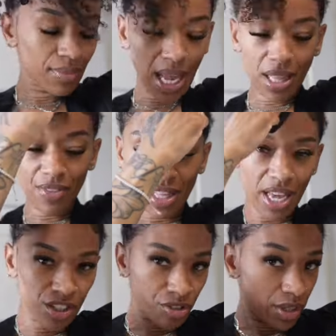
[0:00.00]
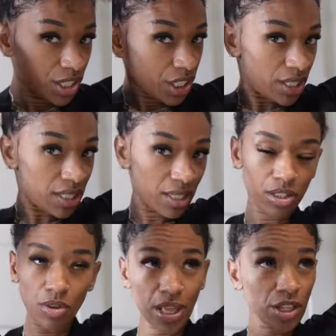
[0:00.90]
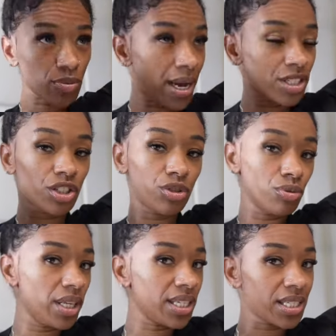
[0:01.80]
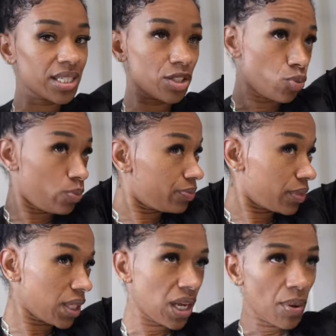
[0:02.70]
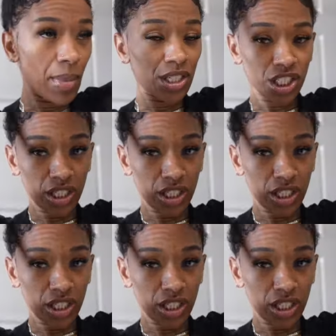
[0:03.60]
a hell of a lot of scrunchies. So that's why I just do this. This is much